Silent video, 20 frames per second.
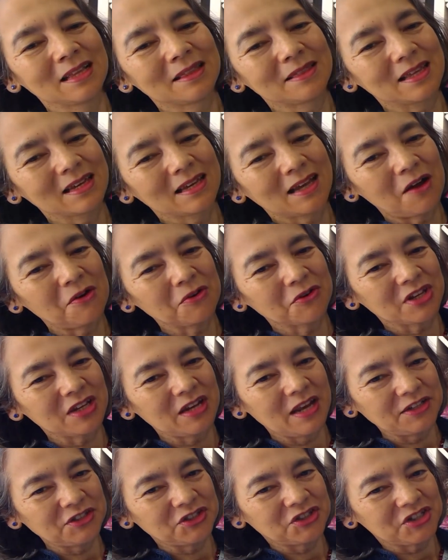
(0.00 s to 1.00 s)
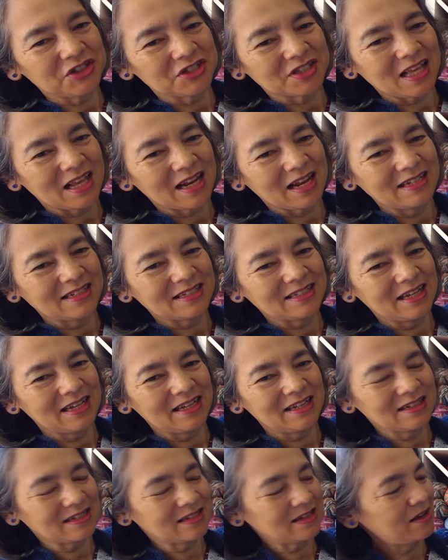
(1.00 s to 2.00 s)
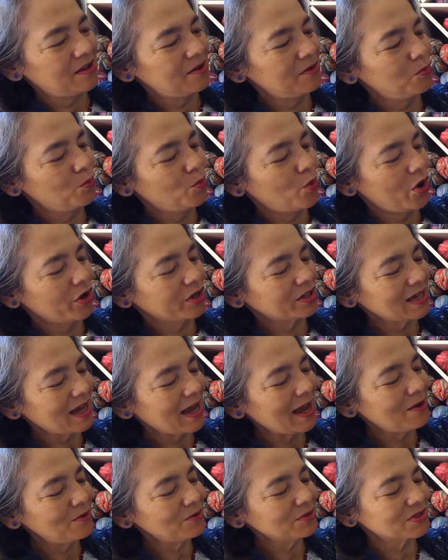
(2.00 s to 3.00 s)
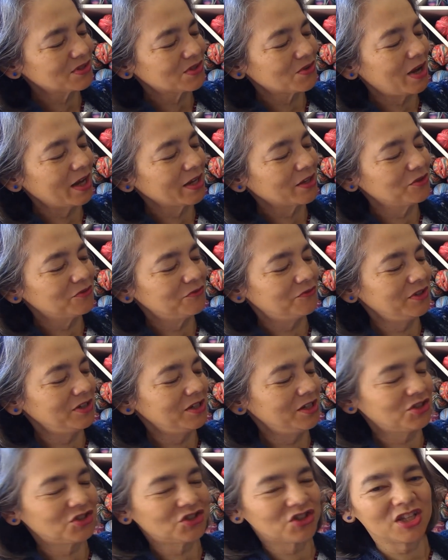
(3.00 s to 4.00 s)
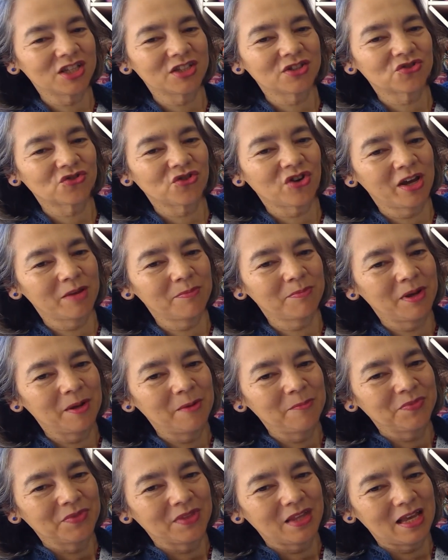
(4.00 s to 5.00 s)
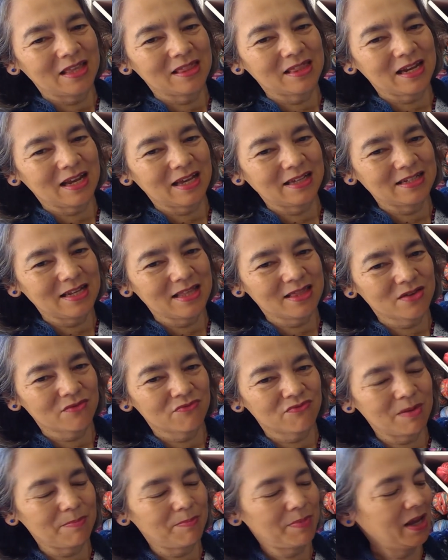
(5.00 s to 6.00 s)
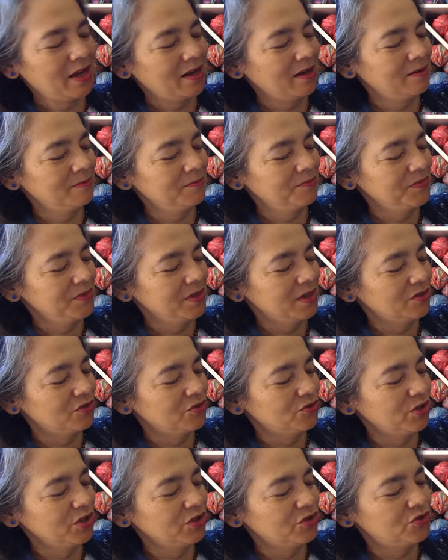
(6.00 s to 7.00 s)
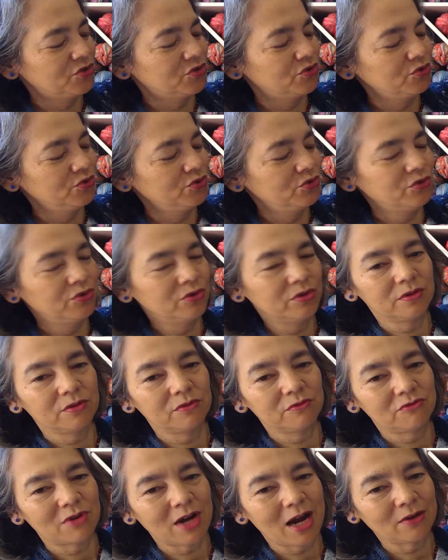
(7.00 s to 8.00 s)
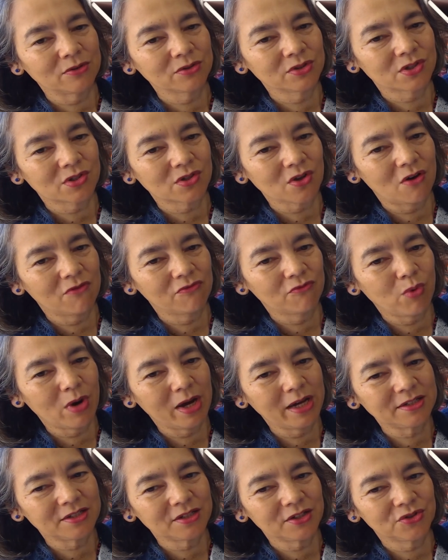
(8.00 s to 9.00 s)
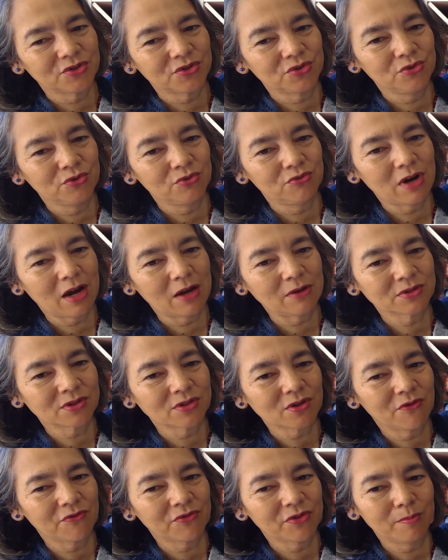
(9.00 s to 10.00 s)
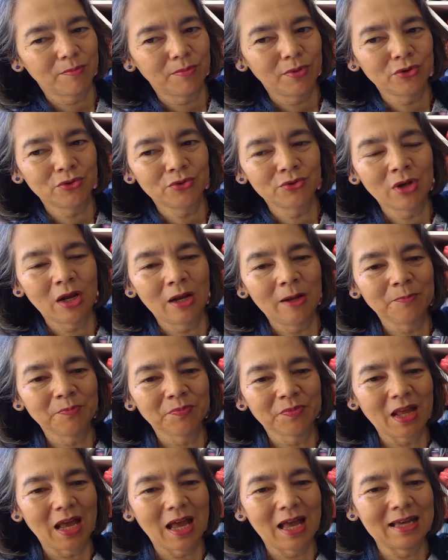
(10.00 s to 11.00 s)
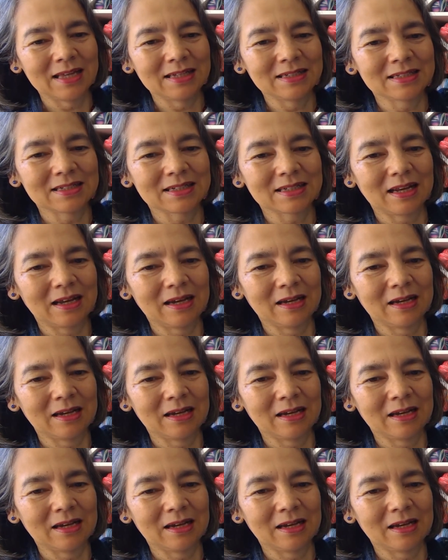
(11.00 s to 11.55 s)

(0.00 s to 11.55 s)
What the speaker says: the calculations that I did worked out so I could finish this stripe, and then I did the ribbing, doing 2 rounds of white and 2 rounds of the blue. And